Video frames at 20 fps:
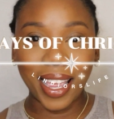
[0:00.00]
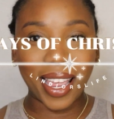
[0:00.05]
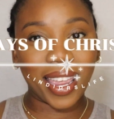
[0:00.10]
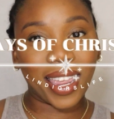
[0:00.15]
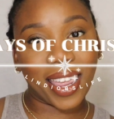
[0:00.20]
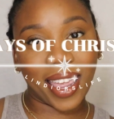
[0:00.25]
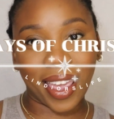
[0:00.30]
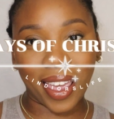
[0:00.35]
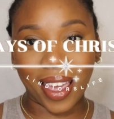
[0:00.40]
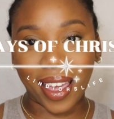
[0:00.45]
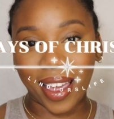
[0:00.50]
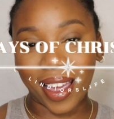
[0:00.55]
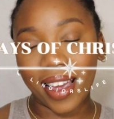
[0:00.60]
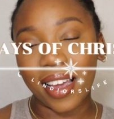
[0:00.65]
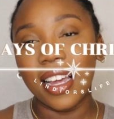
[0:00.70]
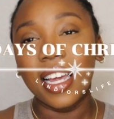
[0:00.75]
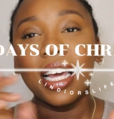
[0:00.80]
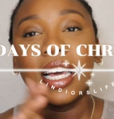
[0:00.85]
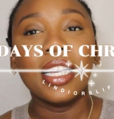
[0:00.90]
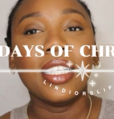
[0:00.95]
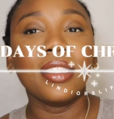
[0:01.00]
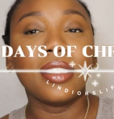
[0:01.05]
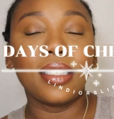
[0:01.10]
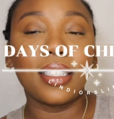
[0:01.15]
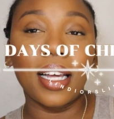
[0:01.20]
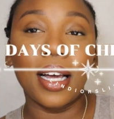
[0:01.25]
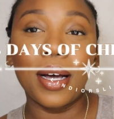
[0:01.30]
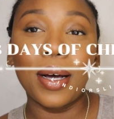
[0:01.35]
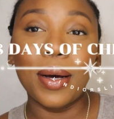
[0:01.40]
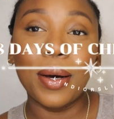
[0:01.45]
Yeah.
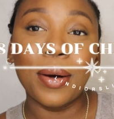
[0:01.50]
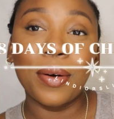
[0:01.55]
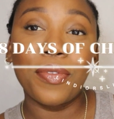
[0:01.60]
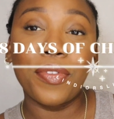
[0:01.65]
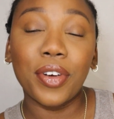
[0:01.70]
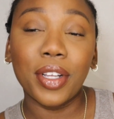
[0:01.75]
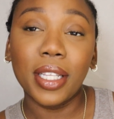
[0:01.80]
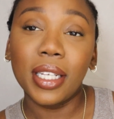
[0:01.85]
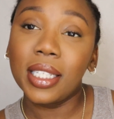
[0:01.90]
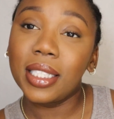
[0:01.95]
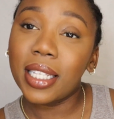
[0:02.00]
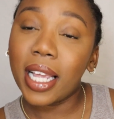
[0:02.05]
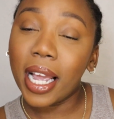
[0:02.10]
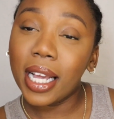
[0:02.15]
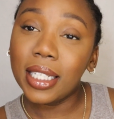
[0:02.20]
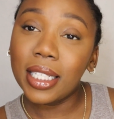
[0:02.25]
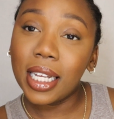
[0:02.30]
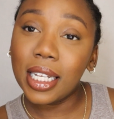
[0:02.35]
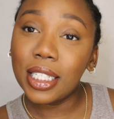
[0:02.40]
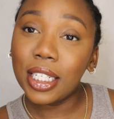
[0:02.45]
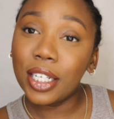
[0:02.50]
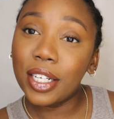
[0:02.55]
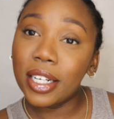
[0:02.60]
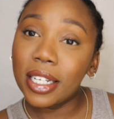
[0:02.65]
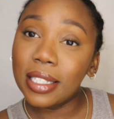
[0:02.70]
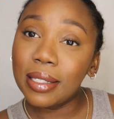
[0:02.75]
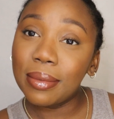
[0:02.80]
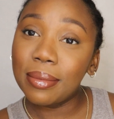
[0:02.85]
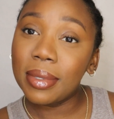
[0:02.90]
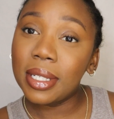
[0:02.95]
So for these 8 days of
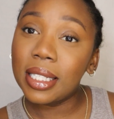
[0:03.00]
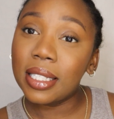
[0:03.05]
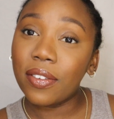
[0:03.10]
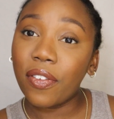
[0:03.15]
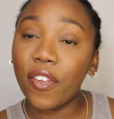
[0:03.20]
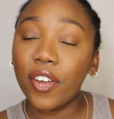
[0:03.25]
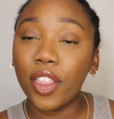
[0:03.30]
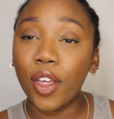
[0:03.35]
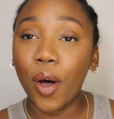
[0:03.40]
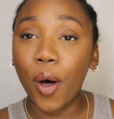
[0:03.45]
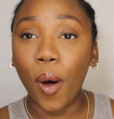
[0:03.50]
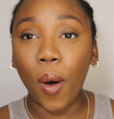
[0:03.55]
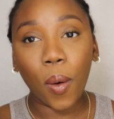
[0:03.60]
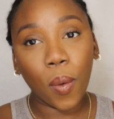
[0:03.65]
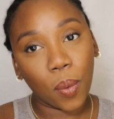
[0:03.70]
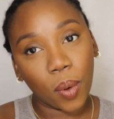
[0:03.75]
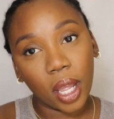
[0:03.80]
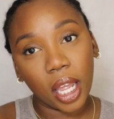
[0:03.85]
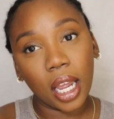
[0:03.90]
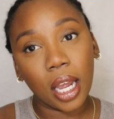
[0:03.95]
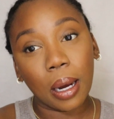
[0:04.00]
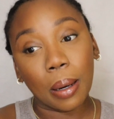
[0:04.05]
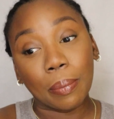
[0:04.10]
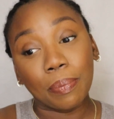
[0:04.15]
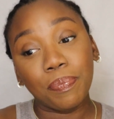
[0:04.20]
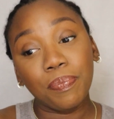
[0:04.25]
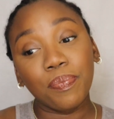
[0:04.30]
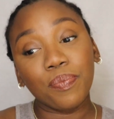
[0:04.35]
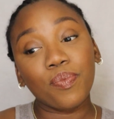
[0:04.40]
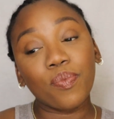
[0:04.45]
Christmas, for the whole week,
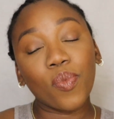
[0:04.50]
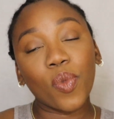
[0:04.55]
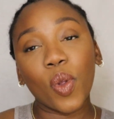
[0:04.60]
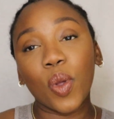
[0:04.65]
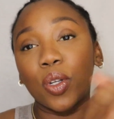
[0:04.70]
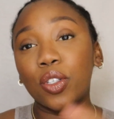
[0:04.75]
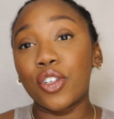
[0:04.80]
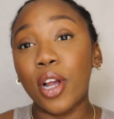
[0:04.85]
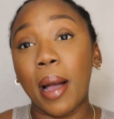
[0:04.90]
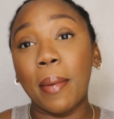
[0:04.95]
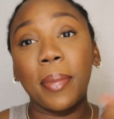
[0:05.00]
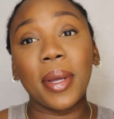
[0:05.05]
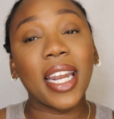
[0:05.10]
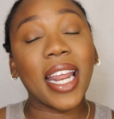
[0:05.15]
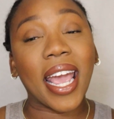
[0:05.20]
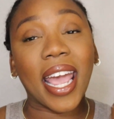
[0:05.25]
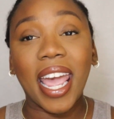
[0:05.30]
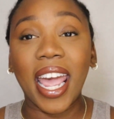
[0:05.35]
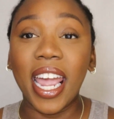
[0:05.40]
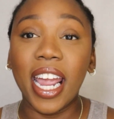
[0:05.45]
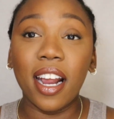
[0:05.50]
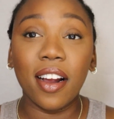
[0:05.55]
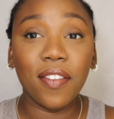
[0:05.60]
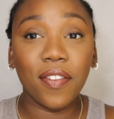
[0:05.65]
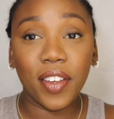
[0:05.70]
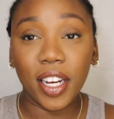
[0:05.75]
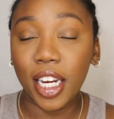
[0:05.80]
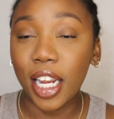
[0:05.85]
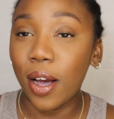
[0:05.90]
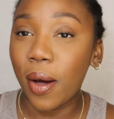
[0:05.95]
dropping a hair
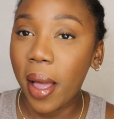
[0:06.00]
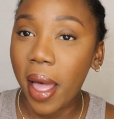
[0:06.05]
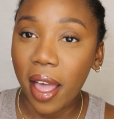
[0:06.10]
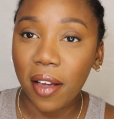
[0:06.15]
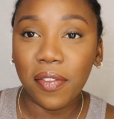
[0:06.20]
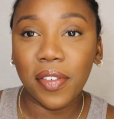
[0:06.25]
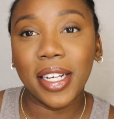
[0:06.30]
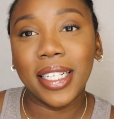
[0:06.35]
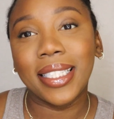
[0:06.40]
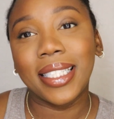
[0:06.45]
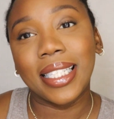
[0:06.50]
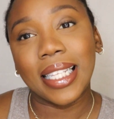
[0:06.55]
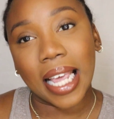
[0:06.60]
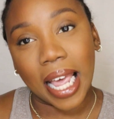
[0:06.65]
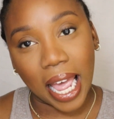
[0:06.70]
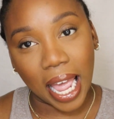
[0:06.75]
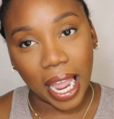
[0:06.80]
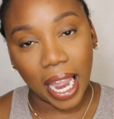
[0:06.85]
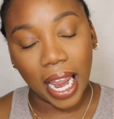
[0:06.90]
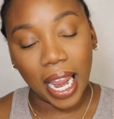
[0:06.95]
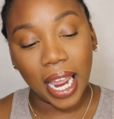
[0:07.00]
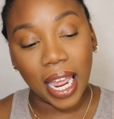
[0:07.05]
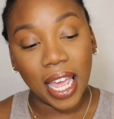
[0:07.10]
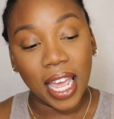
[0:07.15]
video every day.